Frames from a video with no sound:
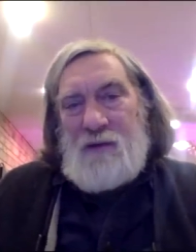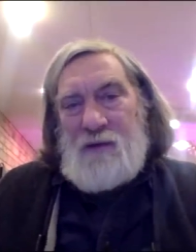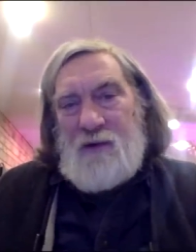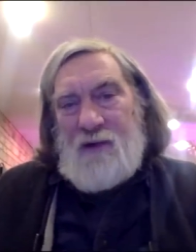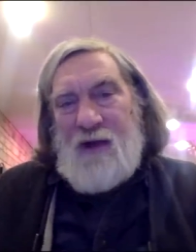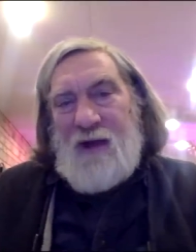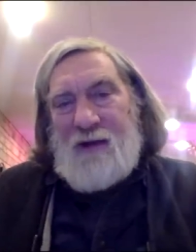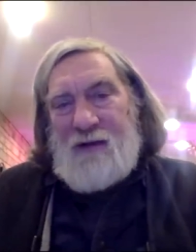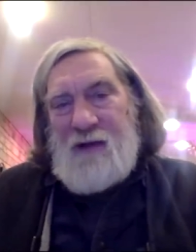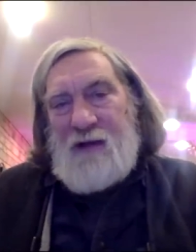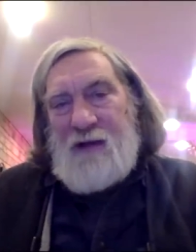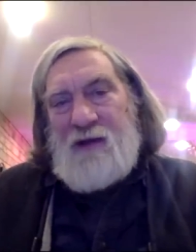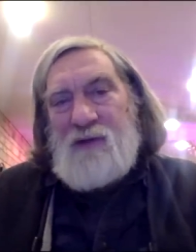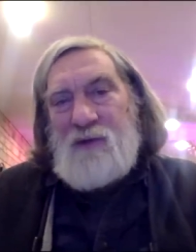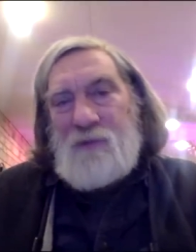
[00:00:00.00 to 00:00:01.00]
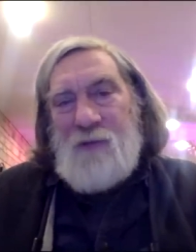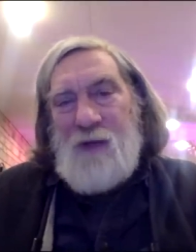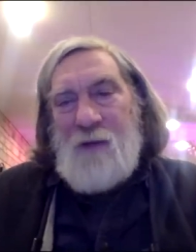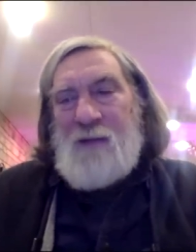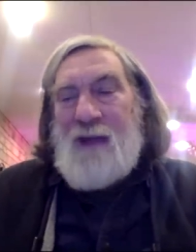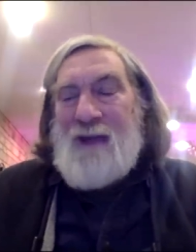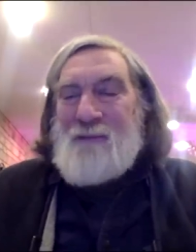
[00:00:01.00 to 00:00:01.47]
then you're getting a
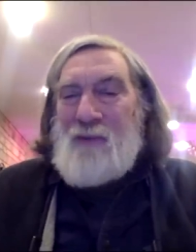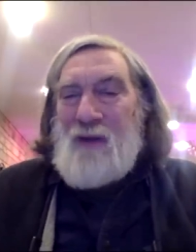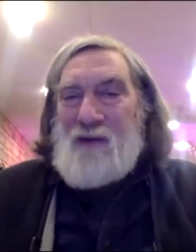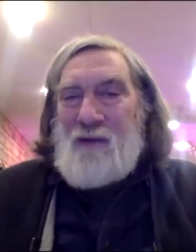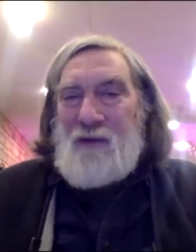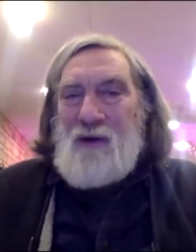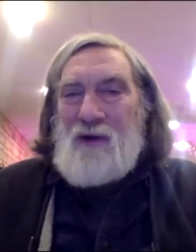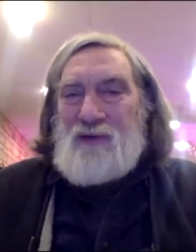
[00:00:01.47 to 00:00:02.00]
yield bump,